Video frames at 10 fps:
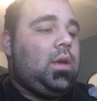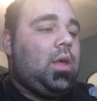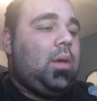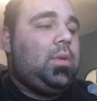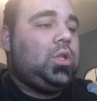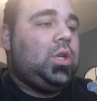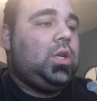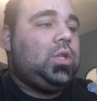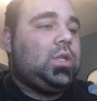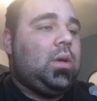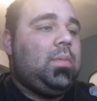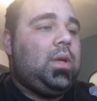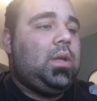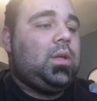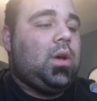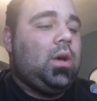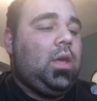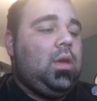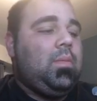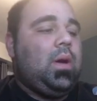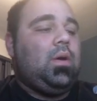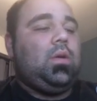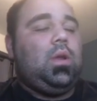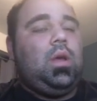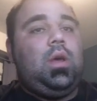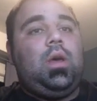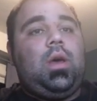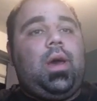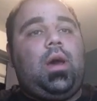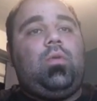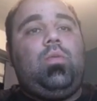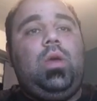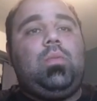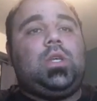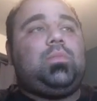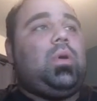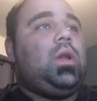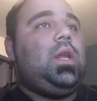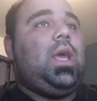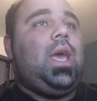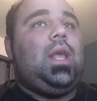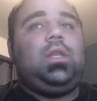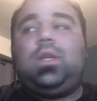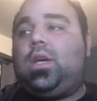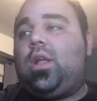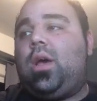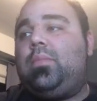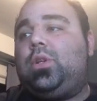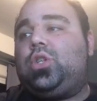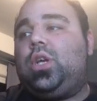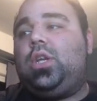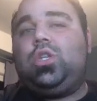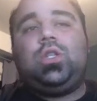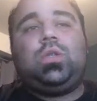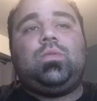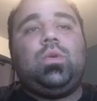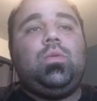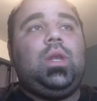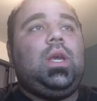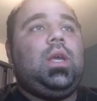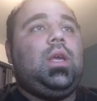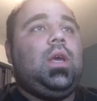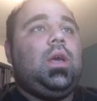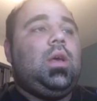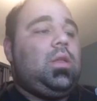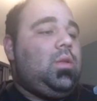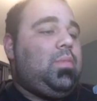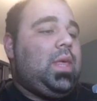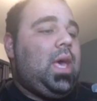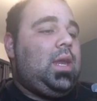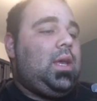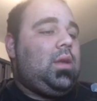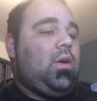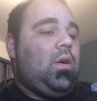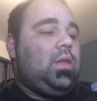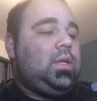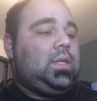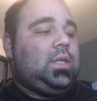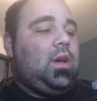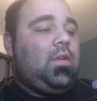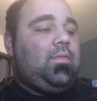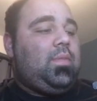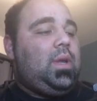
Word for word: climate change summit talking about how we must put an end to climate change. It's ruining the planet, all this stuff.